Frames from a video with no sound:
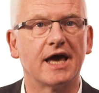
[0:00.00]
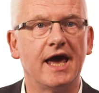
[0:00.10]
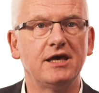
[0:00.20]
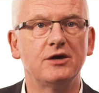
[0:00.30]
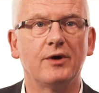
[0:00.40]

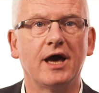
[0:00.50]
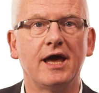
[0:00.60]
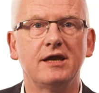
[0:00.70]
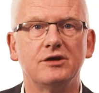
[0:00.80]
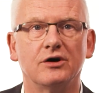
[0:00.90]

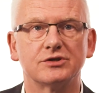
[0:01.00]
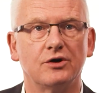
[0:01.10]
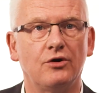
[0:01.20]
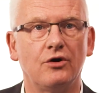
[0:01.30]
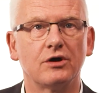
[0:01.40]

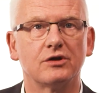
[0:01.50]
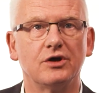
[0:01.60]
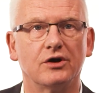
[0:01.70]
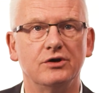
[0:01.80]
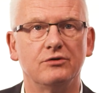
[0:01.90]

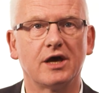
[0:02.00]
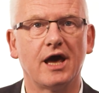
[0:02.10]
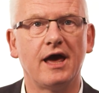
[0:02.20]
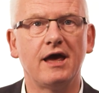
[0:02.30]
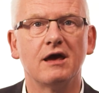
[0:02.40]

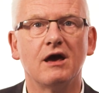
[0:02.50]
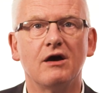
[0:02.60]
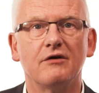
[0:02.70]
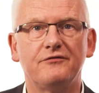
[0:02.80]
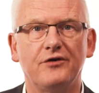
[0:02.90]

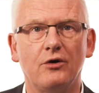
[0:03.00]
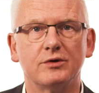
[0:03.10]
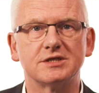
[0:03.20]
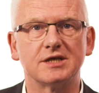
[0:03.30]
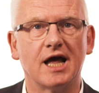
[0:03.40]

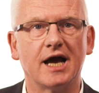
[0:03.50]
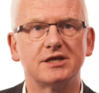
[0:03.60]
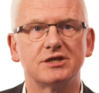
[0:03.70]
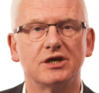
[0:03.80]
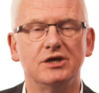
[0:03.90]

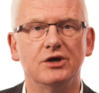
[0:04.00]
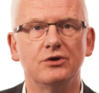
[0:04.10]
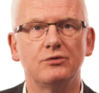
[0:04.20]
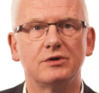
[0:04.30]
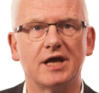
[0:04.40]

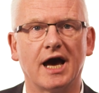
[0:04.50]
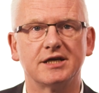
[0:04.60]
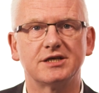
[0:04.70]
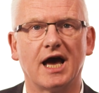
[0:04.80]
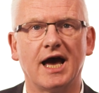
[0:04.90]

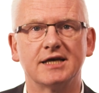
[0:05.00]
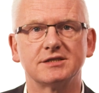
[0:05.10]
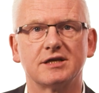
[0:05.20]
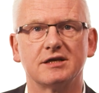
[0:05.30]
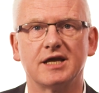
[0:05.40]

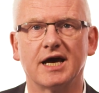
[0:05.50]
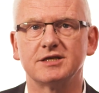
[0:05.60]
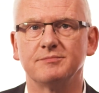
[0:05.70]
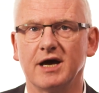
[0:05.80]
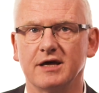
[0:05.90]

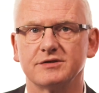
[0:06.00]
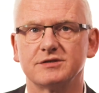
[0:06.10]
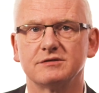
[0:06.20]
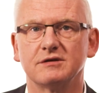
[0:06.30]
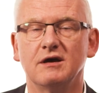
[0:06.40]
aqa.org.uk/u-asked-maths.